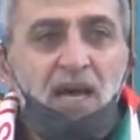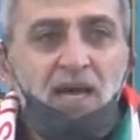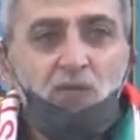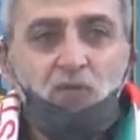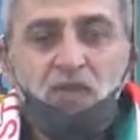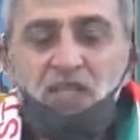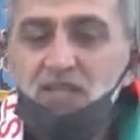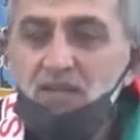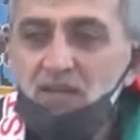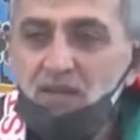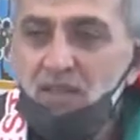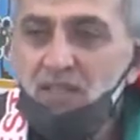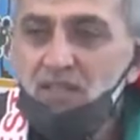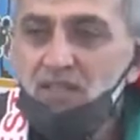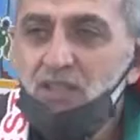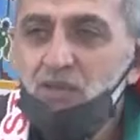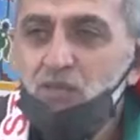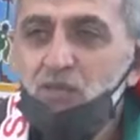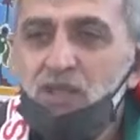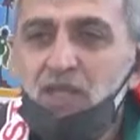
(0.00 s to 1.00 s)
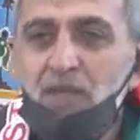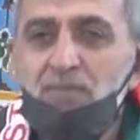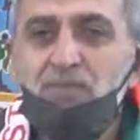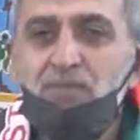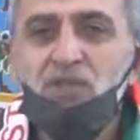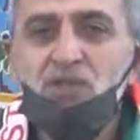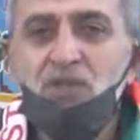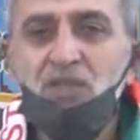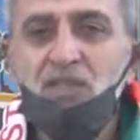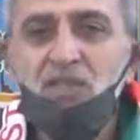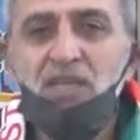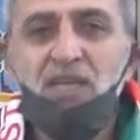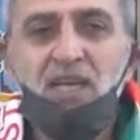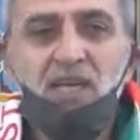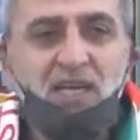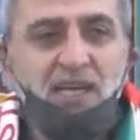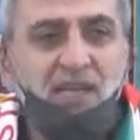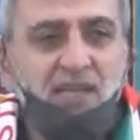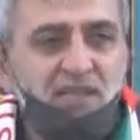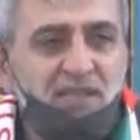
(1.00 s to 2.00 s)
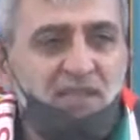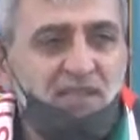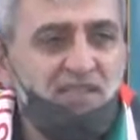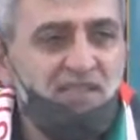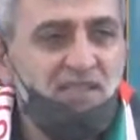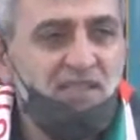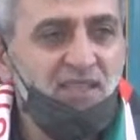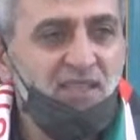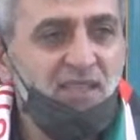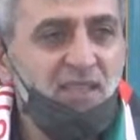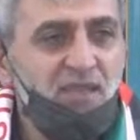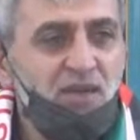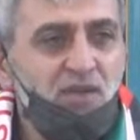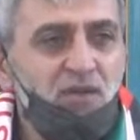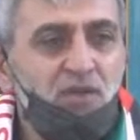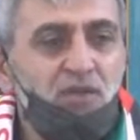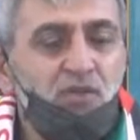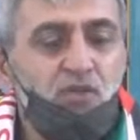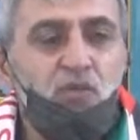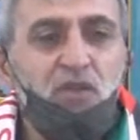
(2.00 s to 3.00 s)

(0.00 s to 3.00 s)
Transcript: we granted with opportunity, like I said earlier on?